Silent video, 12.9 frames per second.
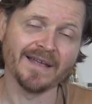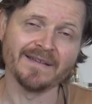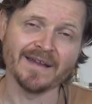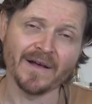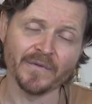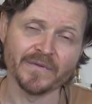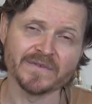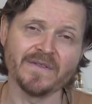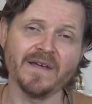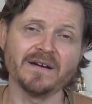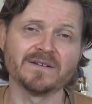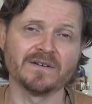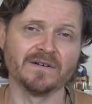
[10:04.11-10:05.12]
and now it's
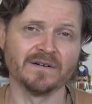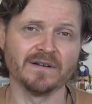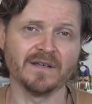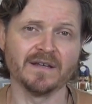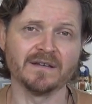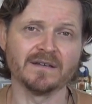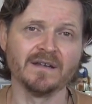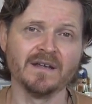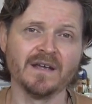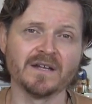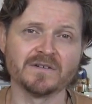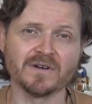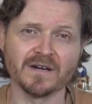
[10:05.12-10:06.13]
their turn to hit
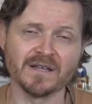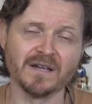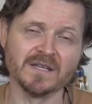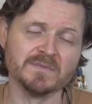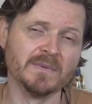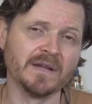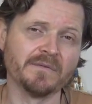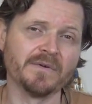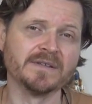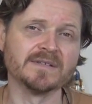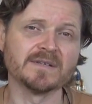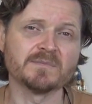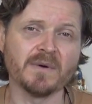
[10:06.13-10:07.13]
and try to get as many runs as